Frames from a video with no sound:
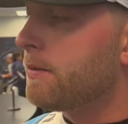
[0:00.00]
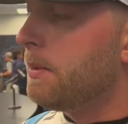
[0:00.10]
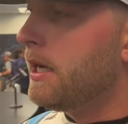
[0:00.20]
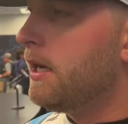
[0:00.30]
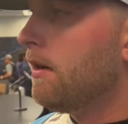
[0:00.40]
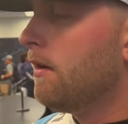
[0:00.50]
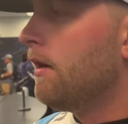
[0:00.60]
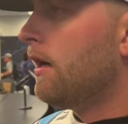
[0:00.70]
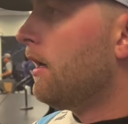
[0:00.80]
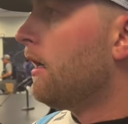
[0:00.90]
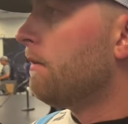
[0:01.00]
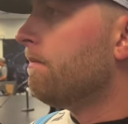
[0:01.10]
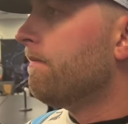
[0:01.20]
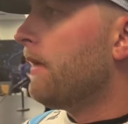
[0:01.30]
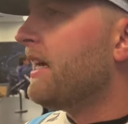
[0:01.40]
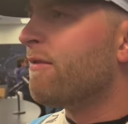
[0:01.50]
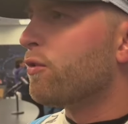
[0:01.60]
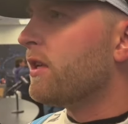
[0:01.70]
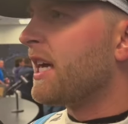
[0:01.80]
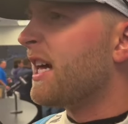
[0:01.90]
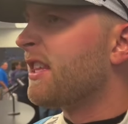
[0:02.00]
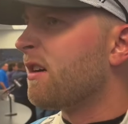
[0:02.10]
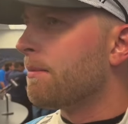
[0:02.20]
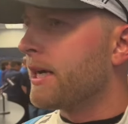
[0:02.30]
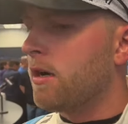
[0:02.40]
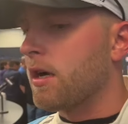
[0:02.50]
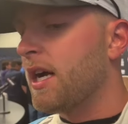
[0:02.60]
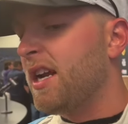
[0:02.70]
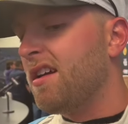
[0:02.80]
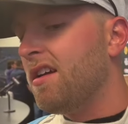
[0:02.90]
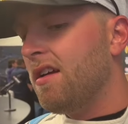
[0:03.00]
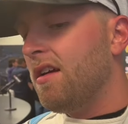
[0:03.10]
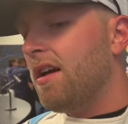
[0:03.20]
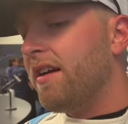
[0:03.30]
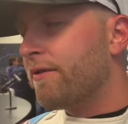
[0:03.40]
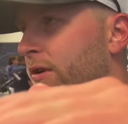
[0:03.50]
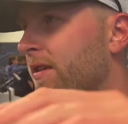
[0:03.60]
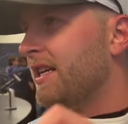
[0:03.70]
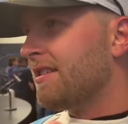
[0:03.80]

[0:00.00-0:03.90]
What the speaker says: but I never really got there. My car kind of hovered on that